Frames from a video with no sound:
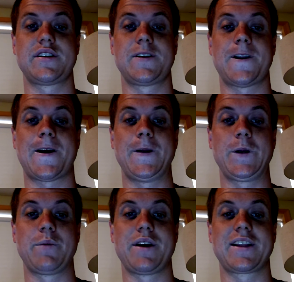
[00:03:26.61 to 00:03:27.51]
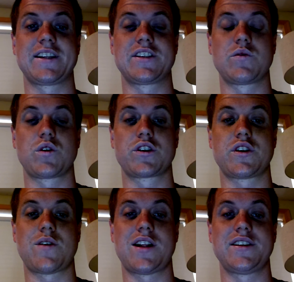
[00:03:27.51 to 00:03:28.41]
and how you can make that work so
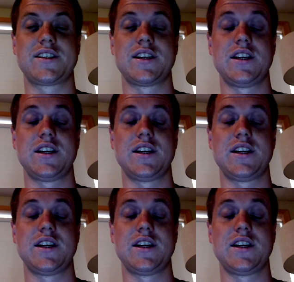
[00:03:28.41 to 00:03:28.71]
well is,